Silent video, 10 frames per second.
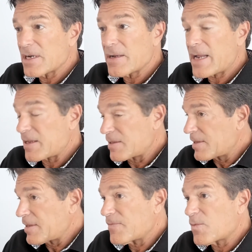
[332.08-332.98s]
at a
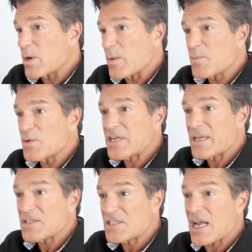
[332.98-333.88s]

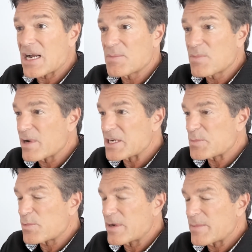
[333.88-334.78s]
41% stock price
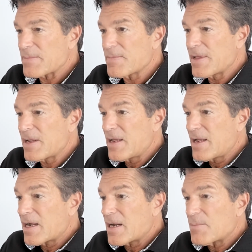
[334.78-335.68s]
premium.
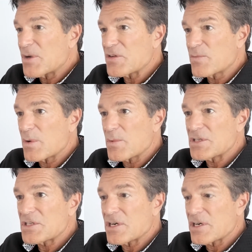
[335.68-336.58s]
Much of what
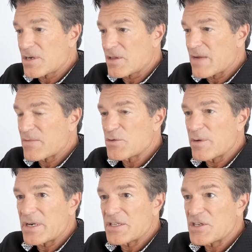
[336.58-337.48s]
was Clive
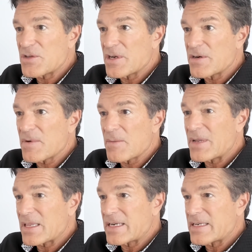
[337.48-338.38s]
attributed to their
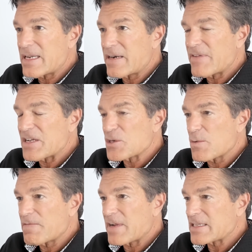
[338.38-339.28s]
ability to innovate so
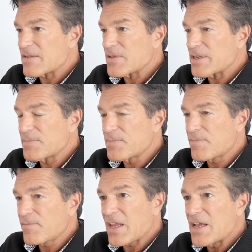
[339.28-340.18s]
effectively.
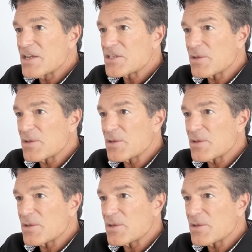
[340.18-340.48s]
So